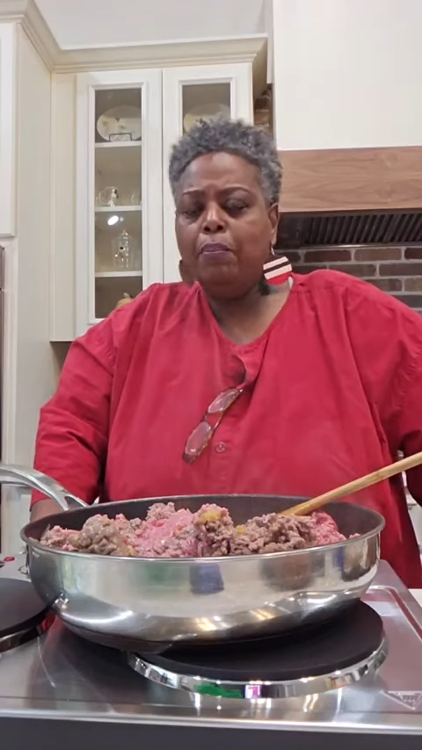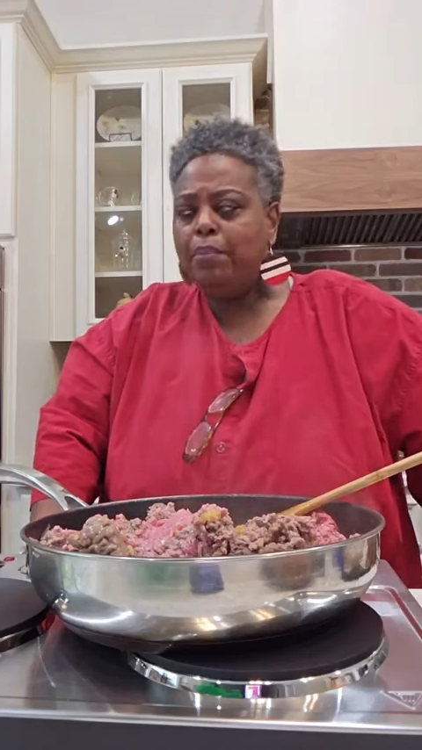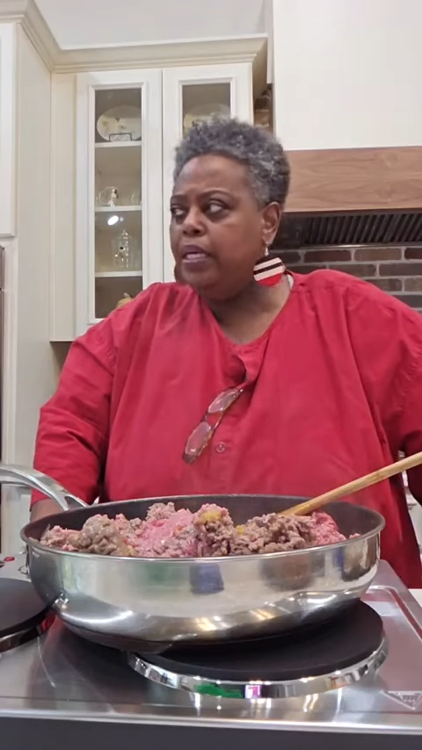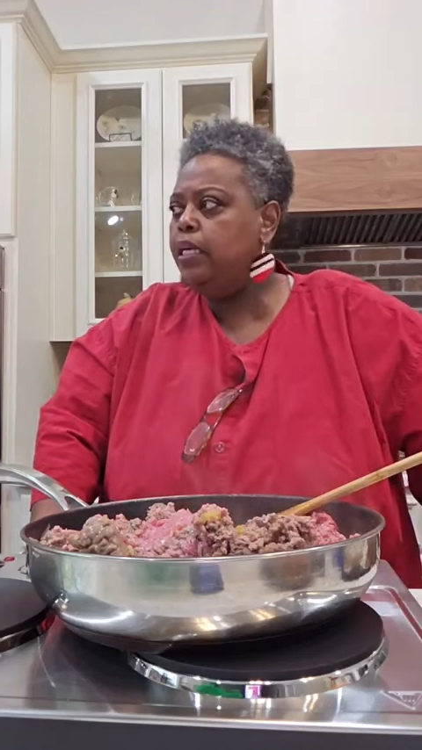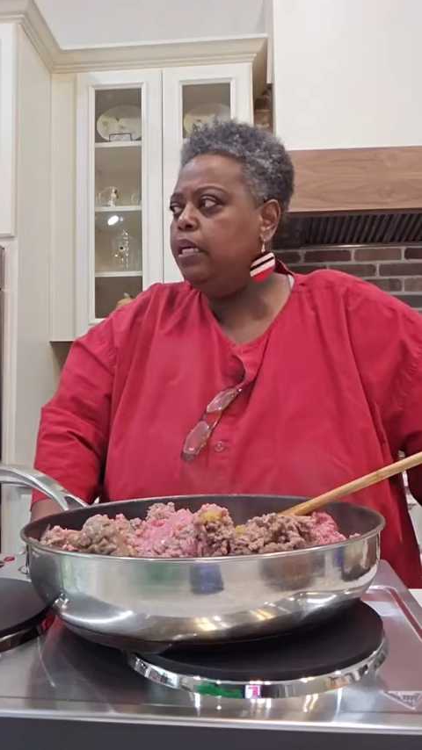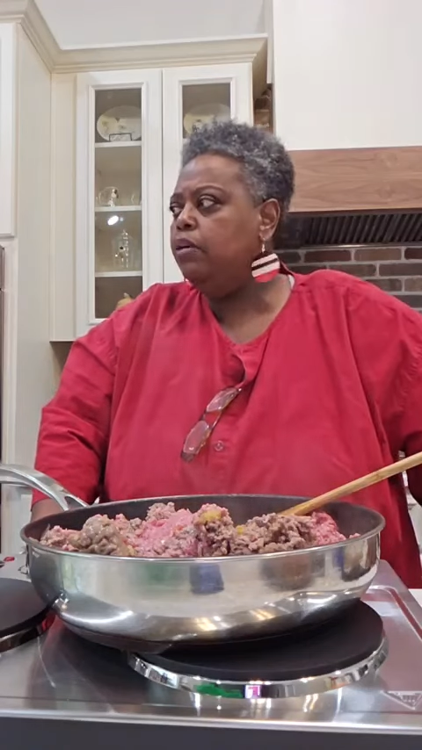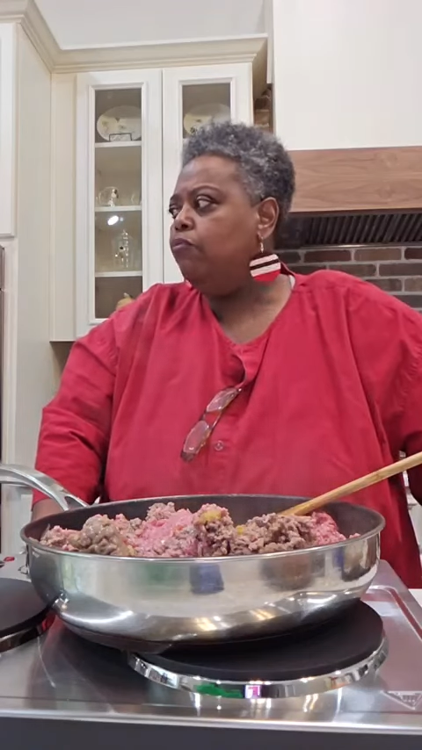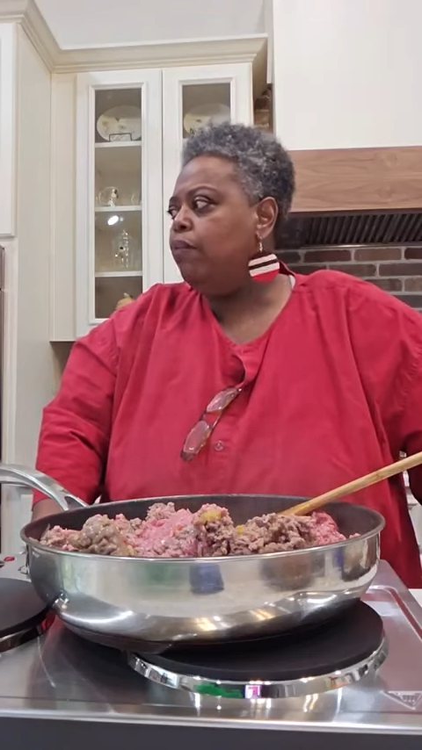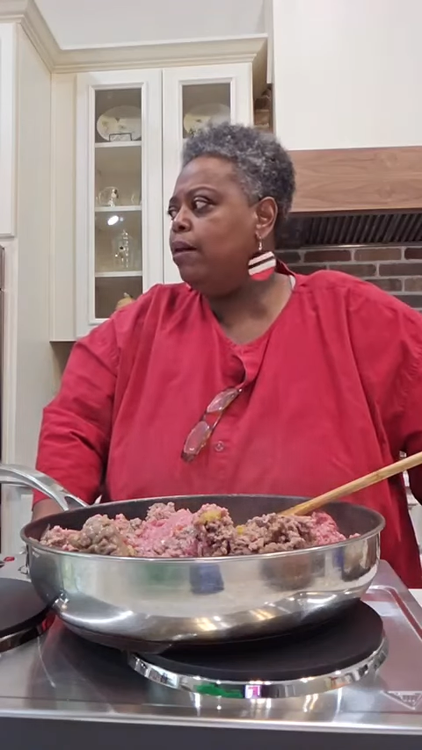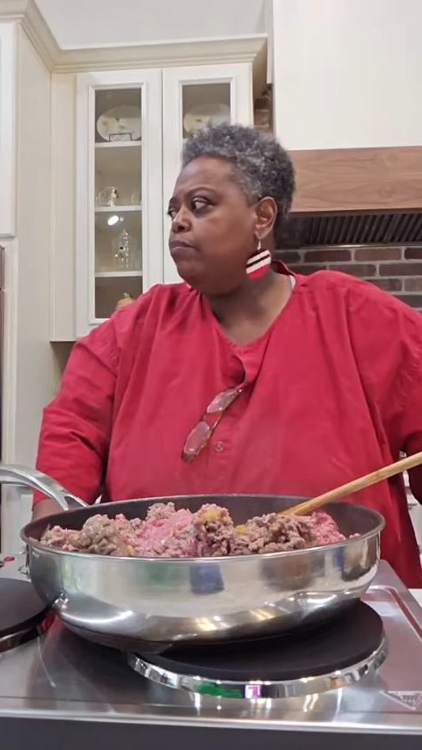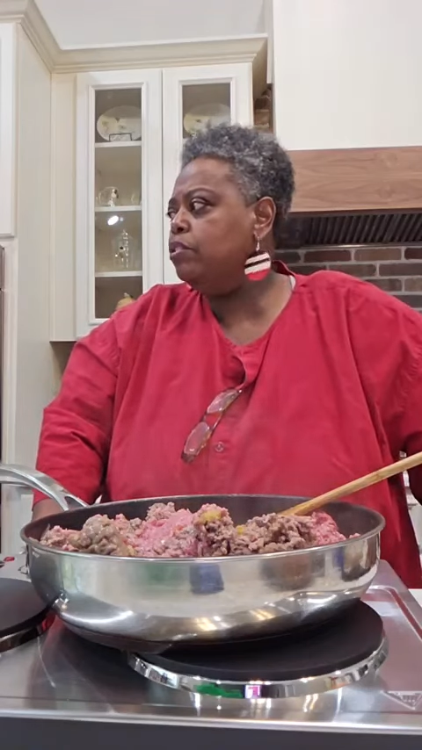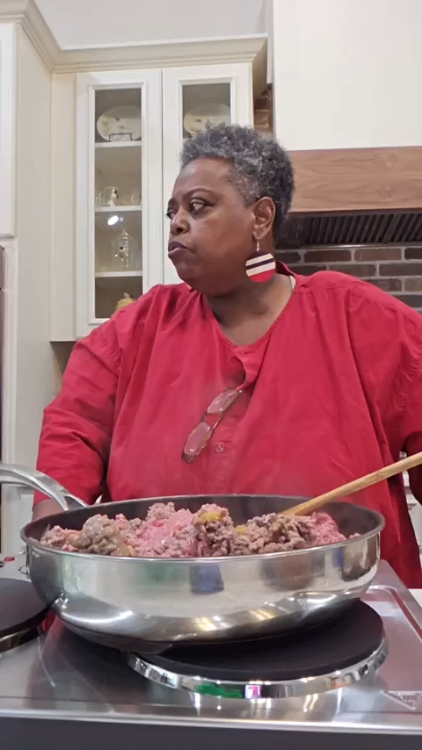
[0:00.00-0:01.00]
big and why
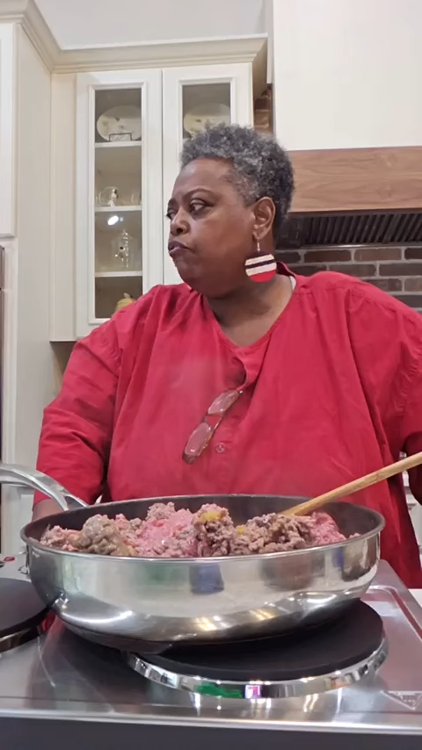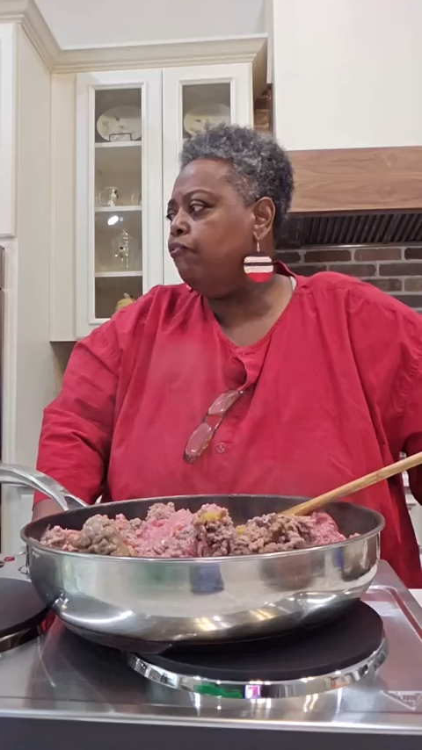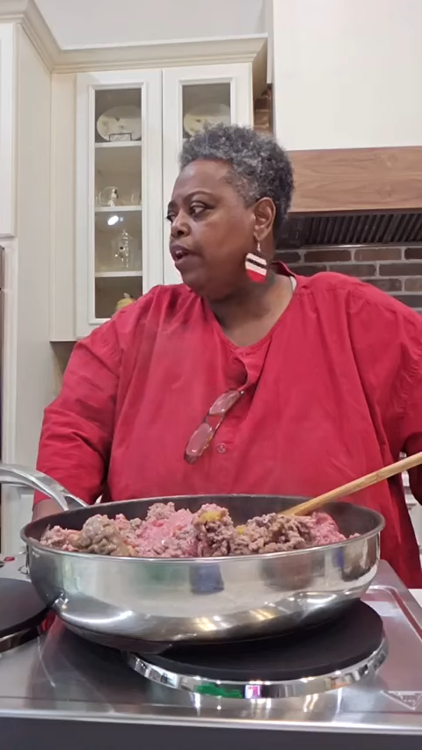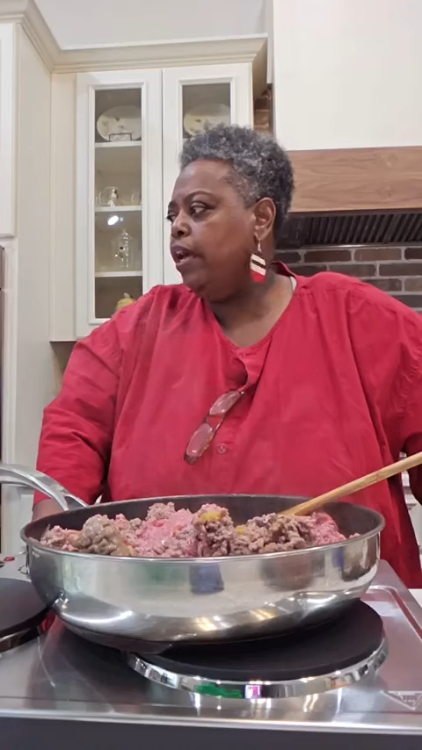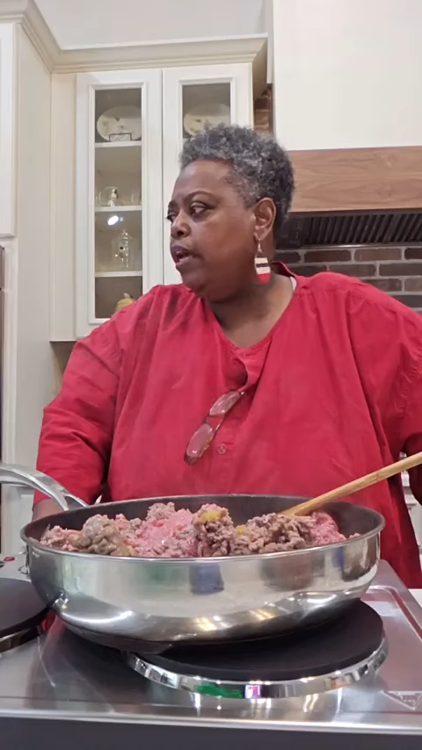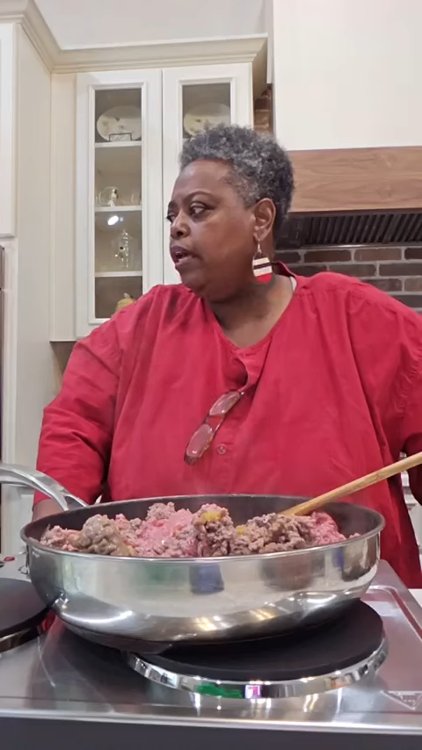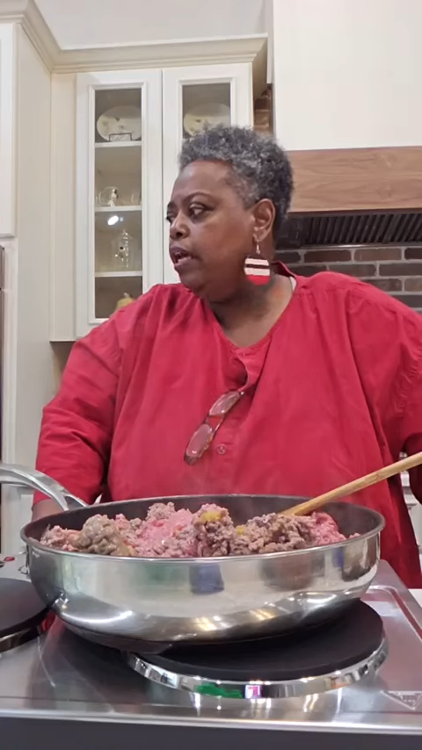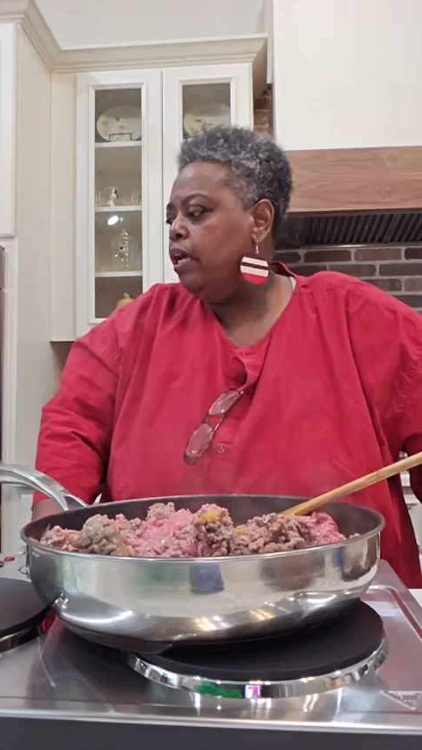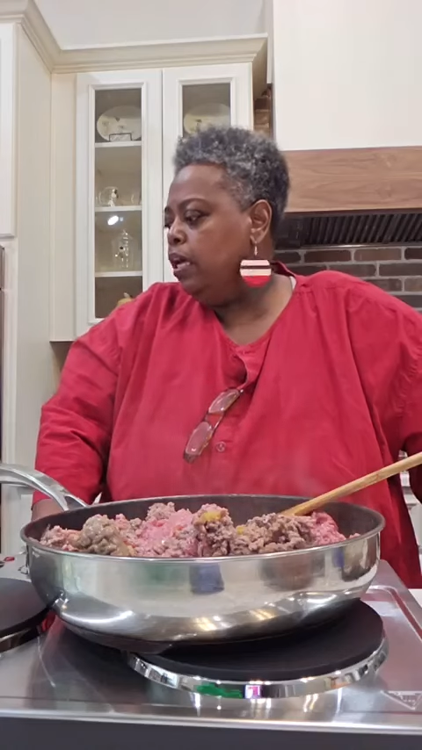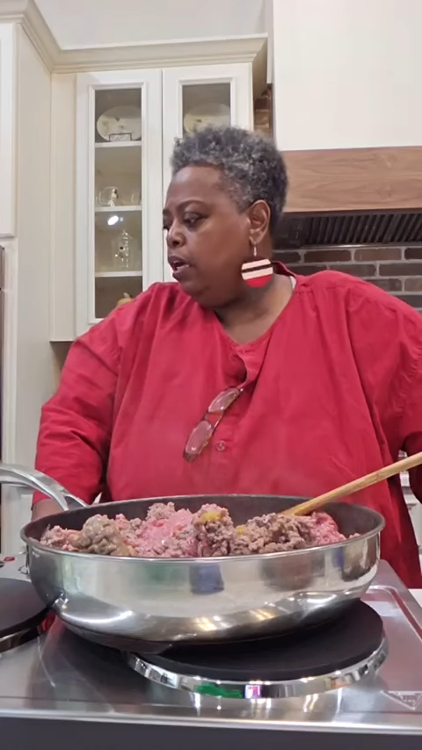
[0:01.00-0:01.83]
I'm so fat.